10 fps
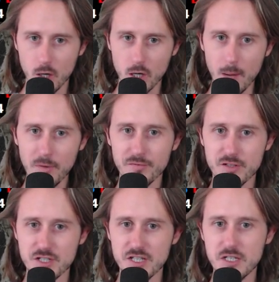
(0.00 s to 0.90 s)
a couple of
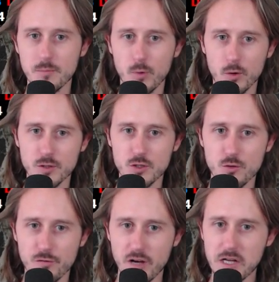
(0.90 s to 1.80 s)
decision points
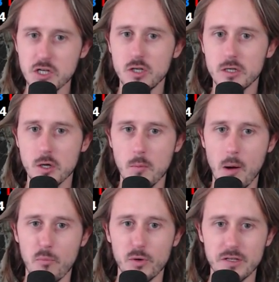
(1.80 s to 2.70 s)
to eventually come
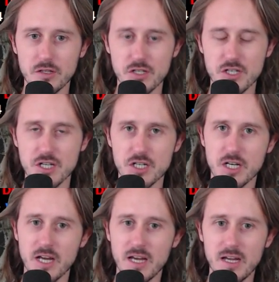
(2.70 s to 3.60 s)
up with the decision,
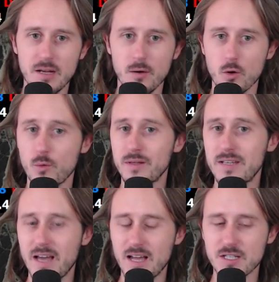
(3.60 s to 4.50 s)
hey, or with
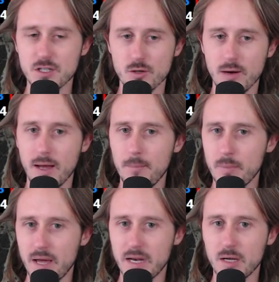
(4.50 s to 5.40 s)
the answer, I'm
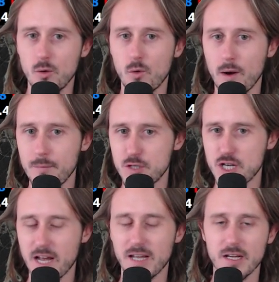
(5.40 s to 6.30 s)
betting or I'm
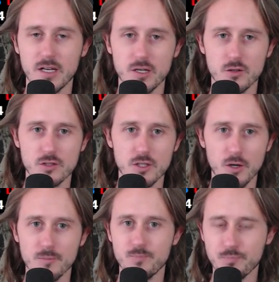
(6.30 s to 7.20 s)
checking here.
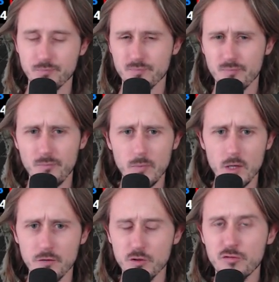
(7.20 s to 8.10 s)
So
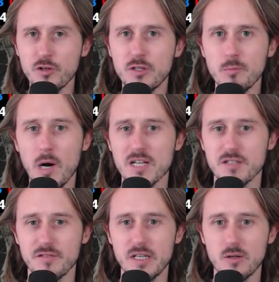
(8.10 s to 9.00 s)
feel free to pause
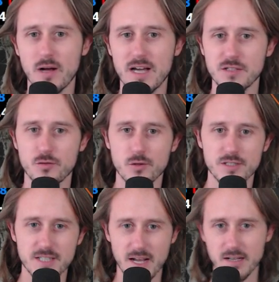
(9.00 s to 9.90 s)
the video, guys, for a
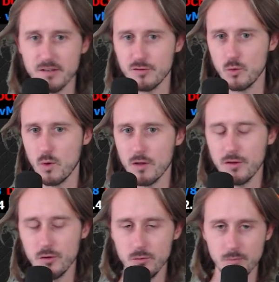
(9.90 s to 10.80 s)
second if you
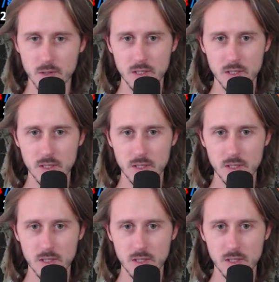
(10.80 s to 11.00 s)
want to,